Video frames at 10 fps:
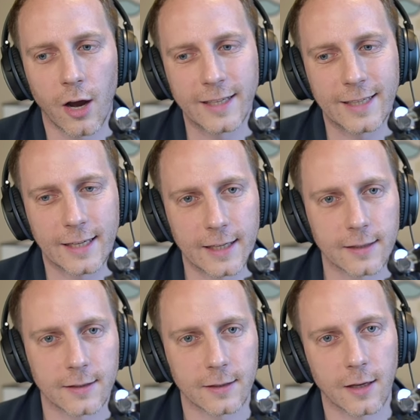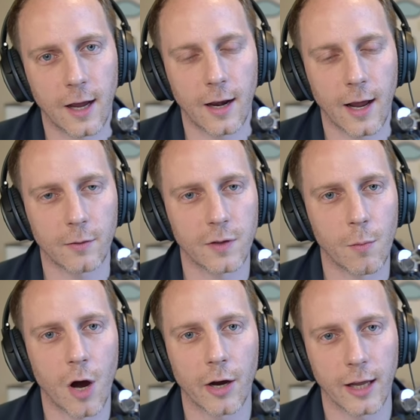Ideas and how to
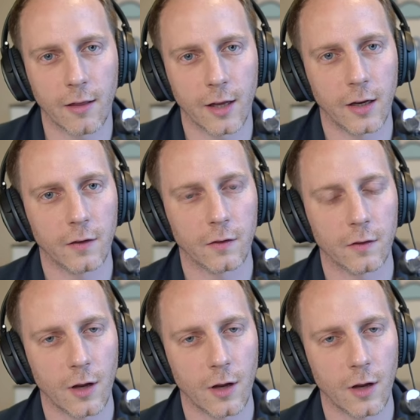market things.